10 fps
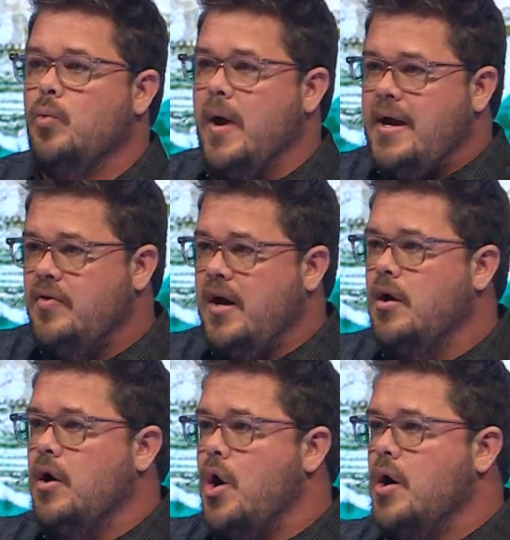right
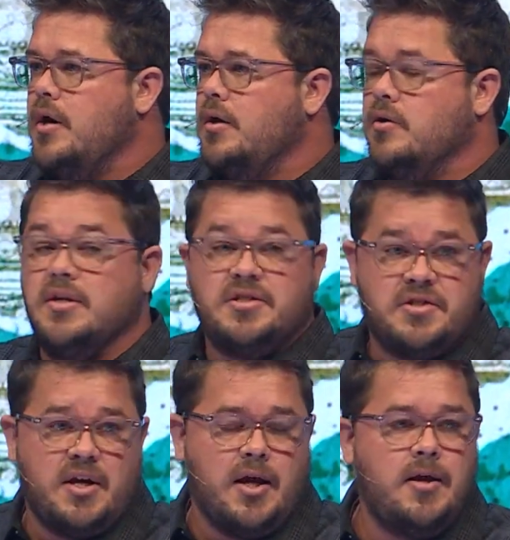there on the
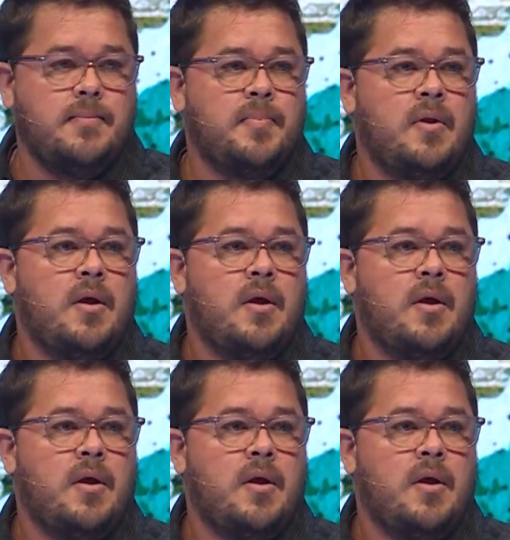sea.